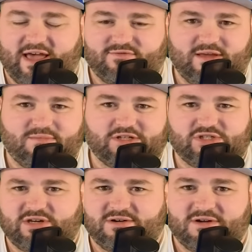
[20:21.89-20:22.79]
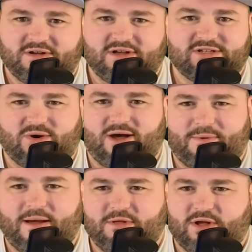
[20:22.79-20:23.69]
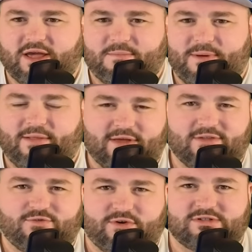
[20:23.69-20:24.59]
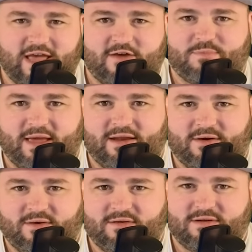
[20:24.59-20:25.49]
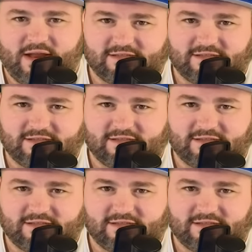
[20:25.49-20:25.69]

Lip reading: team this year. So I'd probably look at a Pelicans first half bet here. Next